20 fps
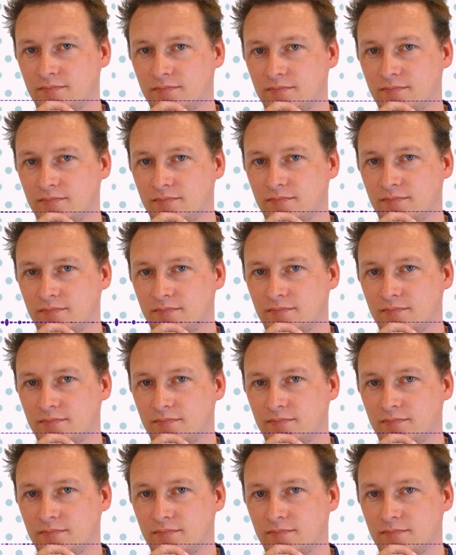And the
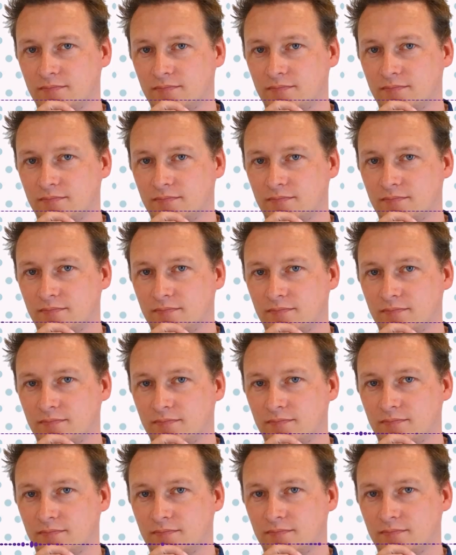person just walked
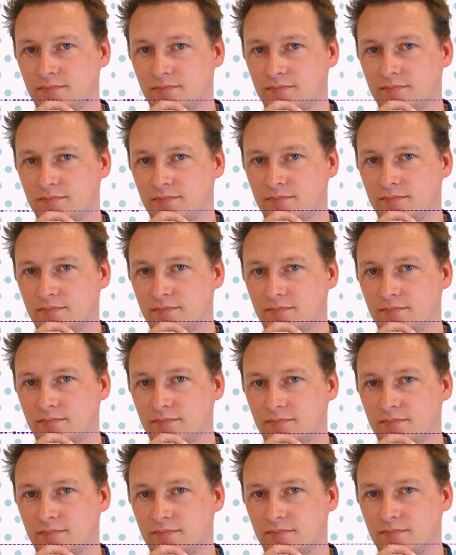away from the
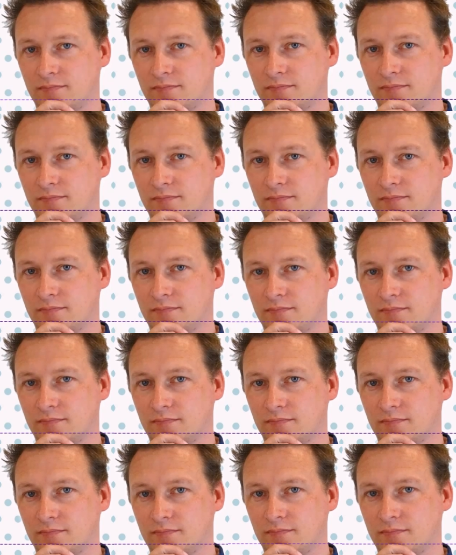lion,
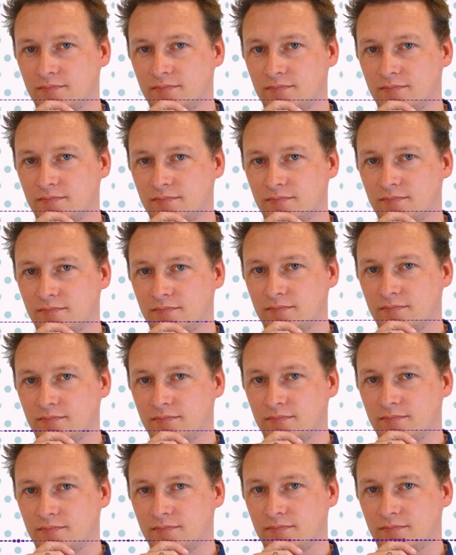
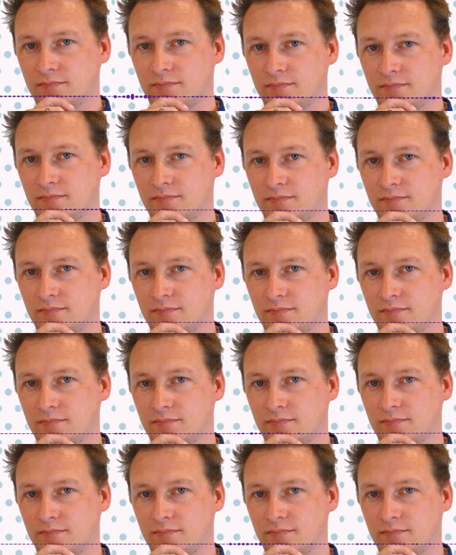unlocking the chain as
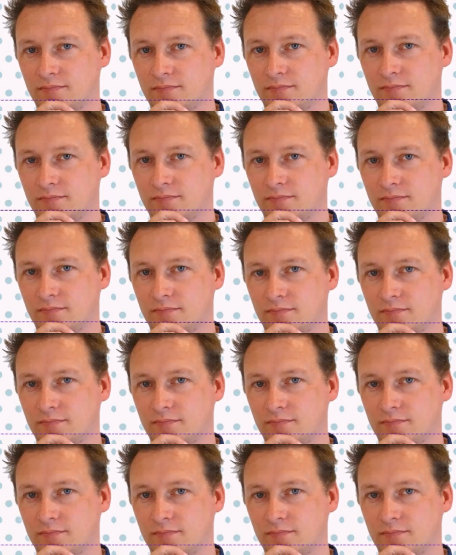they went.